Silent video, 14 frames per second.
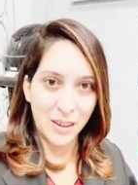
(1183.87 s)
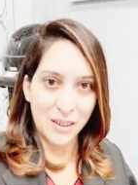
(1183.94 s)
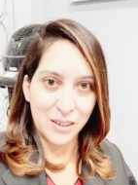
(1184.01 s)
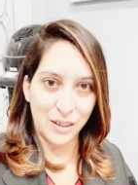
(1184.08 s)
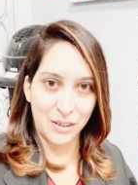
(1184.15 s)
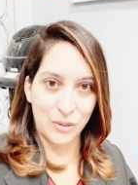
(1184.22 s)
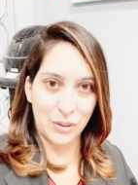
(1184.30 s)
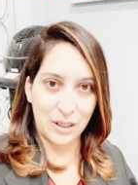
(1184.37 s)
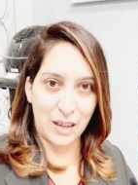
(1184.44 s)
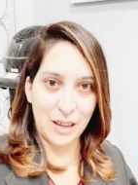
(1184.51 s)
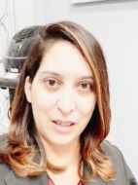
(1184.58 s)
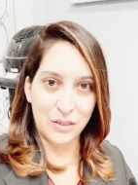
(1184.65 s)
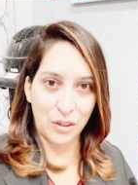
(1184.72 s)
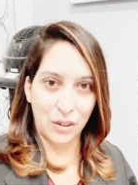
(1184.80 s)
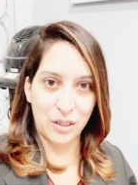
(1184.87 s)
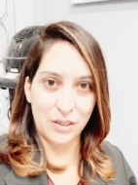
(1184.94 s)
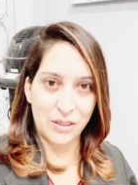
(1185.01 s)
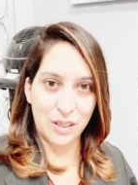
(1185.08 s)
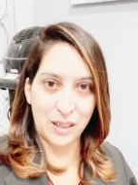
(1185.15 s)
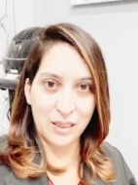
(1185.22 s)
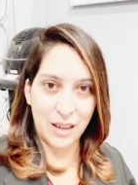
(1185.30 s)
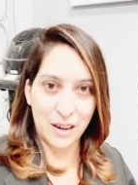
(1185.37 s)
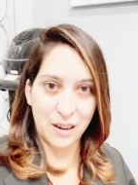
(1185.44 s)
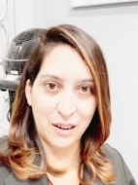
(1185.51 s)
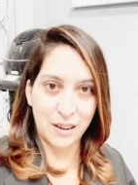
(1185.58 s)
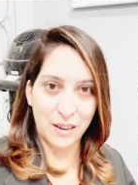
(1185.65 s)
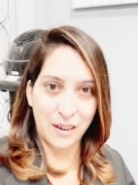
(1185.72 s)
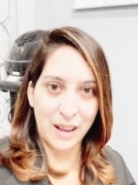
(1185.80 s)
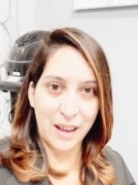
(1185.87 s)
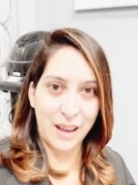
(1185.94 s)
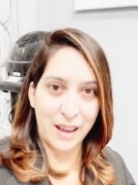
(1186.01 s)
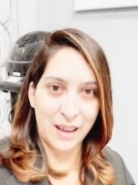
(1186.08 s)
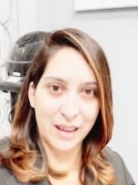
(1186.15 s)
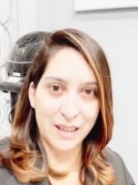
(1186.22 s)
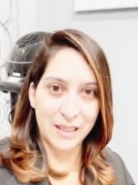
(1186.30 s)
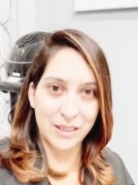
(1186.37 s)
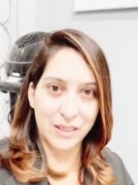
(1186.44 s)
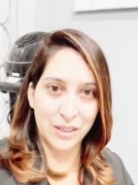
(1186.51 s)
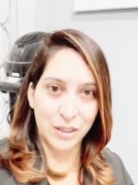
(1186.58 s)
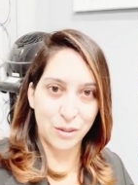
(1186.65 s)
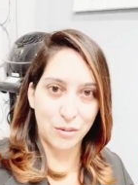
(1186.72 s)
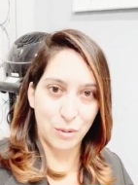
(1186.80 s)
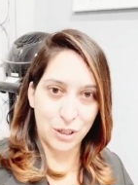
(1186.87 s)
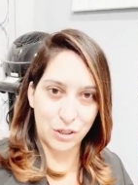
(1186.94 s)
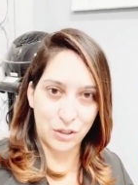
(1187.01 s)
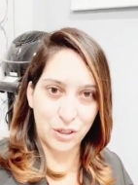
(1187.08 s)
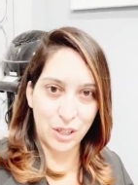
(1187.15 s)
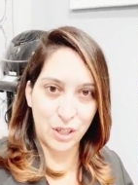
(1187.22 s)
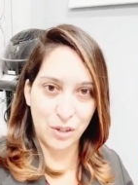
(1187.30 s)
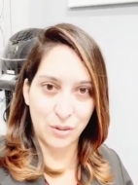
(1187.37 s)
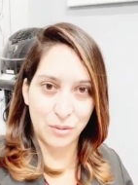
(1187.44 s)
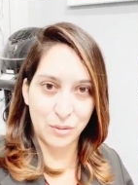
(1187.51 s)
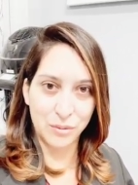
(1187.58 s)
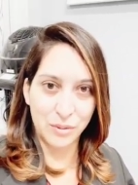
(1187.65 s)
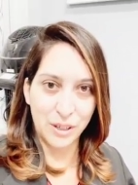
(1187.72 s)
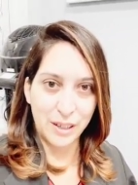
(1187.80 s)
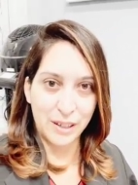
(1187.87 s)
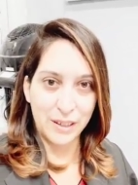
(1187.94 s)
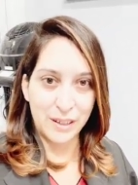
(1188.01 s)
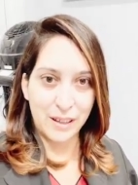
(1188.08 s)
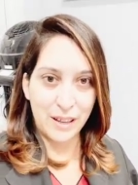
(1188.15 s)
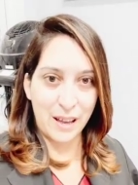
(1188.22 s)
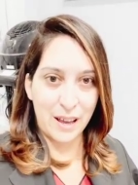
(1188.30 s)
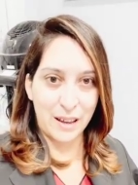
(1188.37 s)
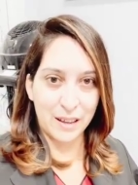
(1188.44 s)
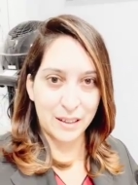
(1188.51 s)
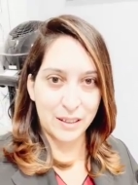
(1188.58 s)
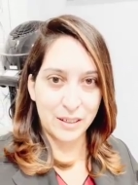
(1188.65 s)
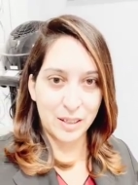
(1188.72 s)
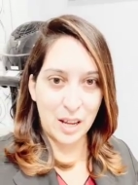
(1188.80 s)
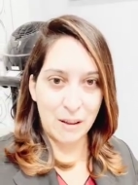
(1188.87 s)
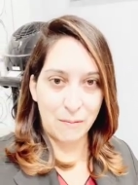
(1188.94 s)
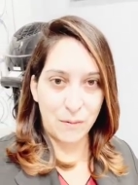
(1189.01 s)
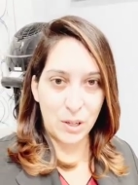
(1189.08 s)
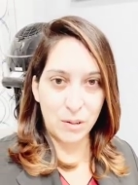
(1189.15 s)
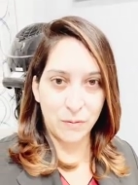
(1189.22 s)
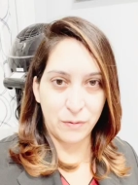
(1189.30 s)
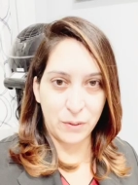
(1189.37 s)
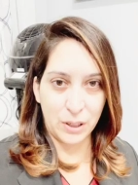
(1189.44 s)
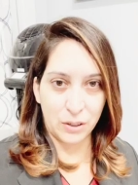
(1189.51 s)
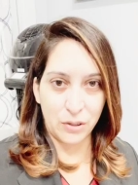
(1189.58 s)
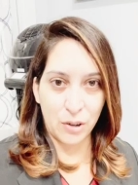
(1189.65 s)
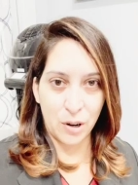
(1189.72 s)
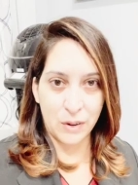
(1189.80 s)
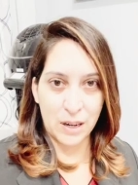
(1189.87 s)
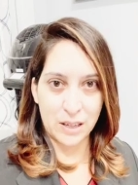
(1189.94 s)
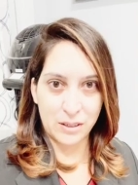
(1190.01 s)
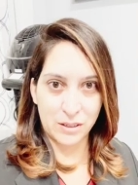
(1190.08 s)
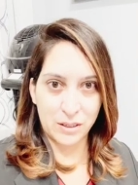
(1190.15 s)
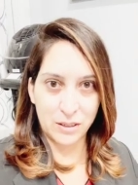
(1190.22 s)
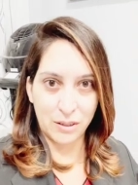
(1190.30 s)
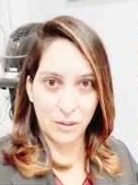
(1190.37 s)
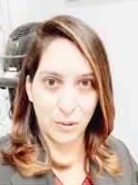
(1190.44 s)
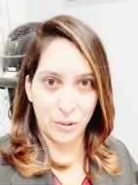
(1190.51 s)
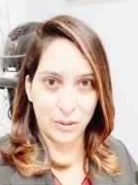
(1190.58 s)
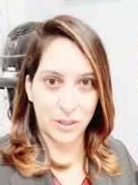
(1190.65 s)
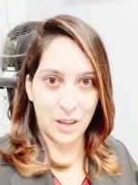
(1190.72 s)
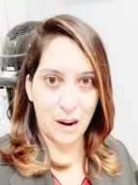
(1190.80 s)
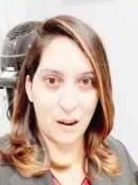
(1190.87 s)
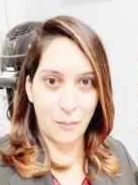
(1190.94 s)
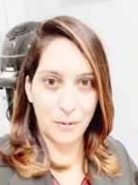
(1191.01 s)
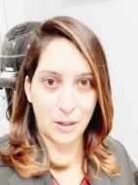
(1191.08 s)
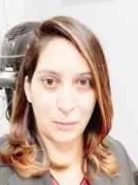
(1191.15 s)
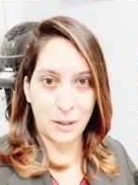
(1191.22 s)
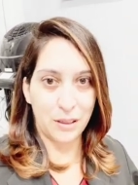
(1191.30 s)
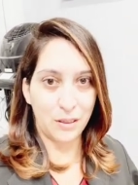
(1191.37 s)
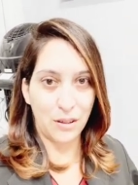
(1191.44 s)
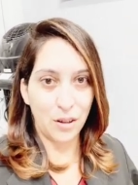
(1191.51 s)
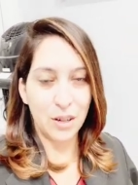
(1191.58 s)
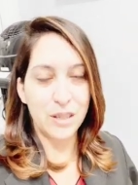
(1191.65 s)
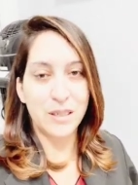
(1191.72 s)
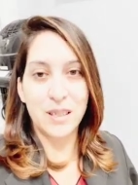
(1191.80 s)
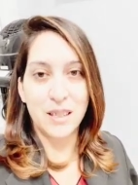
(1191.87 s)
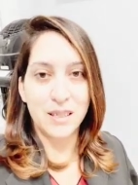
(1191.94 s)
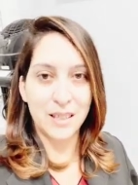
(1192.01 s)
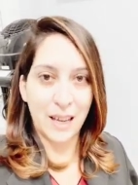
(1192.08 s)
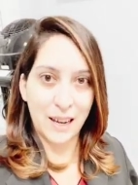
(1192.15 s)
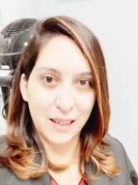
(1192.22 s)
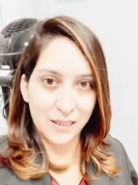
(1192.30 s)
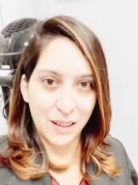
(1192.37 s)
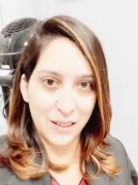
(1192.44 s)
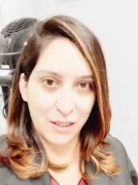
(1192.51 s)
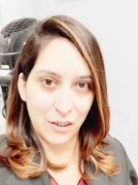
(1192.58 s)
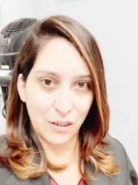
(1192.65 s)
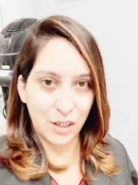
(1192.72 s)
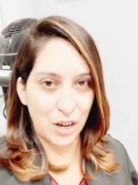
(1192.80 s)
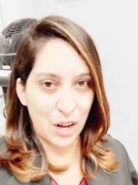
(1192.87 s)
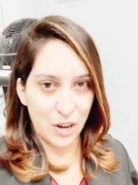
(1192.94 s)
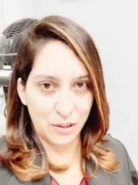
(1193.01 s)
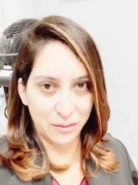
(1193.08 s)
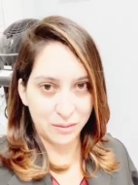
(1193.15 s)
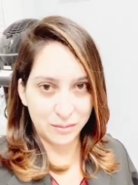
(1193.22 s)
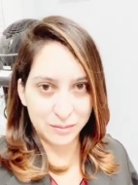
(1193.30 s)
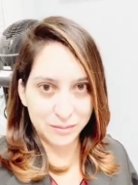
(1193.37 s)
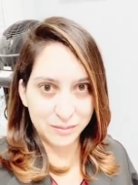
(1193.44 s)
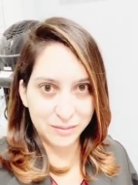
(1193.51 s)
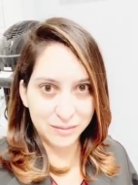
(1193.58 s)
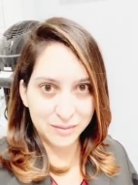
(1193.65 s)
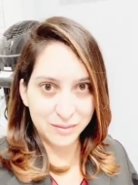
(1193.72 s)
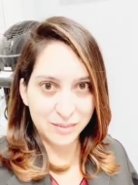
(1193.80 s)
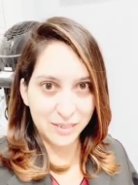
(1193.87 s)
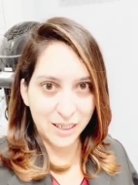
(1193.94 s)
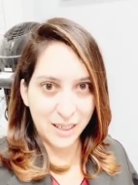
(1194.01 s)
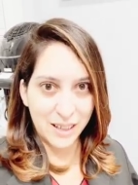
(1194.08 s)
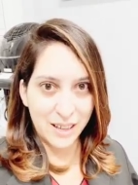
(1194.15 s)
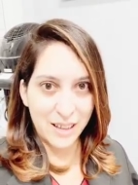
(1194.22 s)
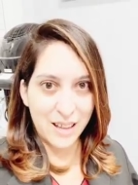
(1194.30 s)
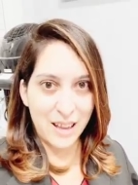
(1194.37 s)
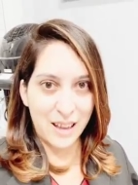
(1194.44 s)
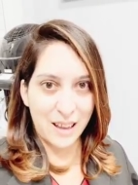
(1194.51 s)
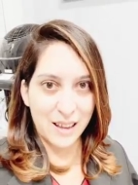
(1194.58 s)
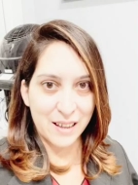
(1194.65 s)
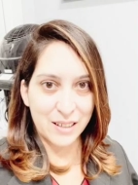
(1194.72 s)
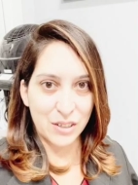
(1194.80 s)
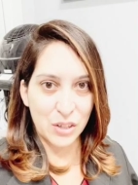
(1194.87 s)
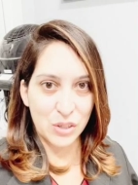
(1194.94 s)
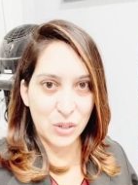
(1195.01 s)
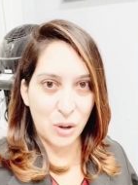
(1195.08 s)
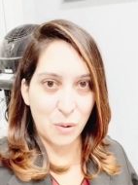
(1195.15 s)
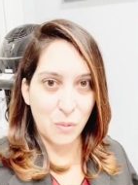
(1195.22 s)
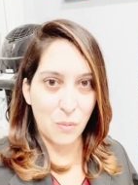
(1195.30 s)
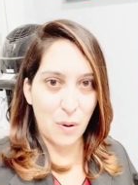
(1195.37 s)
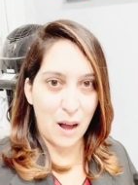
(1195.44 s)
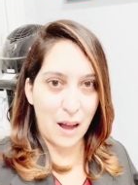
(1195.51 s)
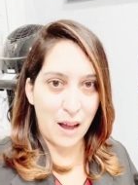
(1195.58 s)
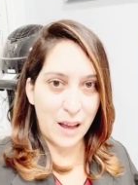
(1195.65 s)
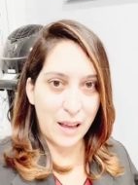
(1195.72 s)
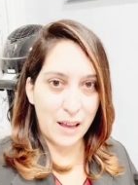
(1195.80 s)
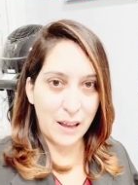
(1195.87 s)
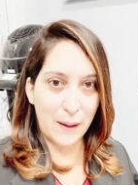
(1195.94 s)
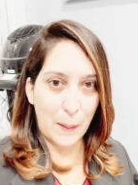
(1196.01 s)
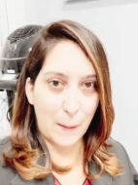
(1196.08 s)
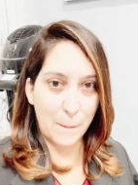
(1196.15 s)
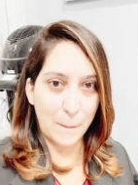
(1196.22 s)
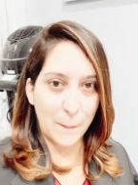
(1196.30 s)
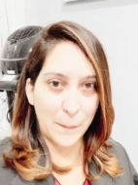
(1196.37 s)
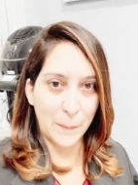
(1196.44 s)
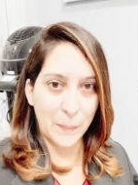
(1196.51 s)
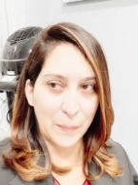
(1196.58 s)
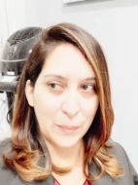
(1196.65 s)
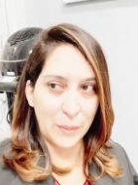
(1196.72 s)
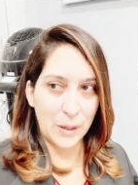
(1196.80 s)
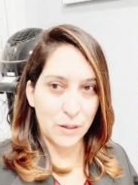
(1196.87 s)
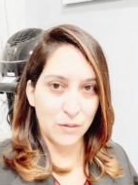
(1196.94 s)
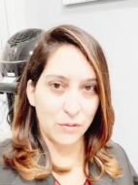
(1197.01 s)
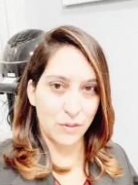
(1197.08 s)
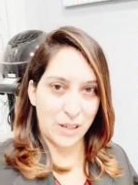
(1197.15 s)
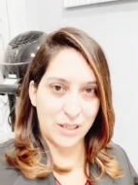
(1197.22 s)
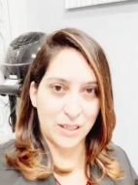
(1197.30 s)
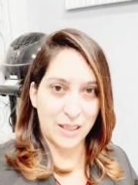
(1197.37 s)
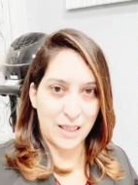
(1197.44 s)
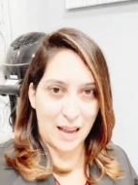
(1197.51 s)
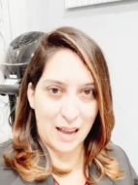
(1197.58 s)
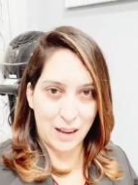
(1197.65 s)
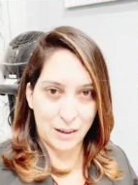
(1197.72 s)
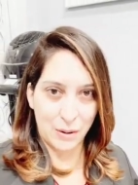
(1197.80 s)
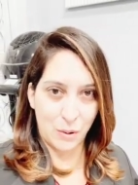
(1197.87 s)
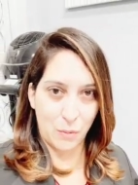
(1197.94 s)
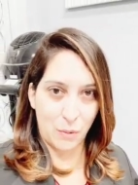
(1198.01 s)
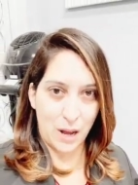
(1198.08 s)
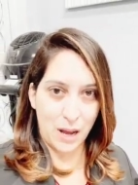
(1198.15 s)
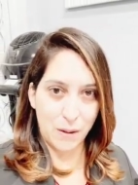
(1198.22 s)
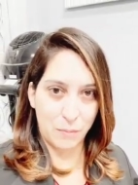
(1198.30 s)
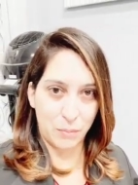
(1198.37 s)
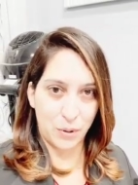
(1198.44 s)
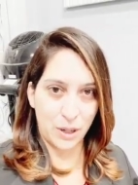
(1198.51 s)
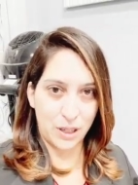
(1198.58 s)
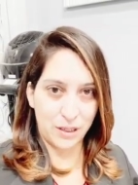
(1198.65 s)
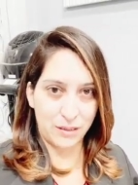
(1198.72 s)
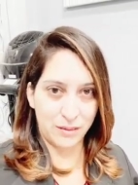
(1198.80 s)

because your clients are going to sit there and question you, and if you feel nervous or scared about something, they're going to sense that and they're going to know. And so why risk that? Why put